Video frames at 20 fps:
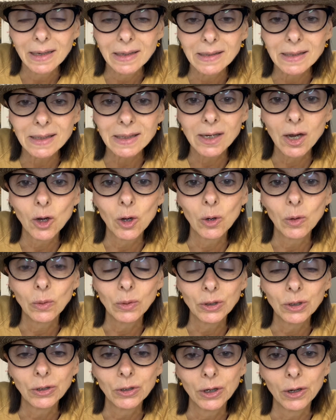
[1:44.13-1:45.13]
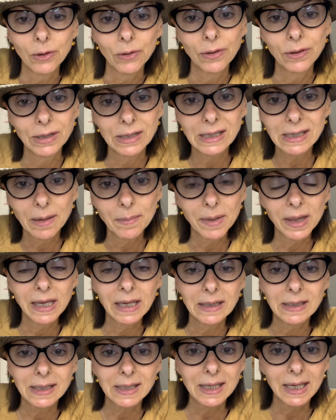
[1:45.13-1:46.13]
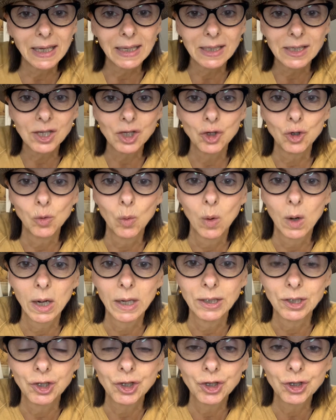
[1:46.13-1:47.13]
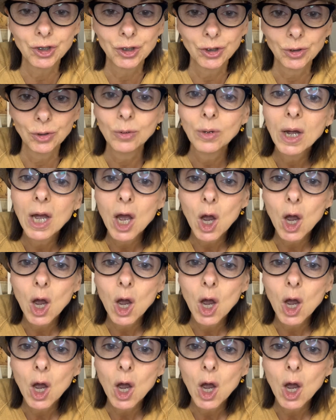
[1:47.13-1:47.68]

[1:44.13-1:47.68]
So, some of these things you want to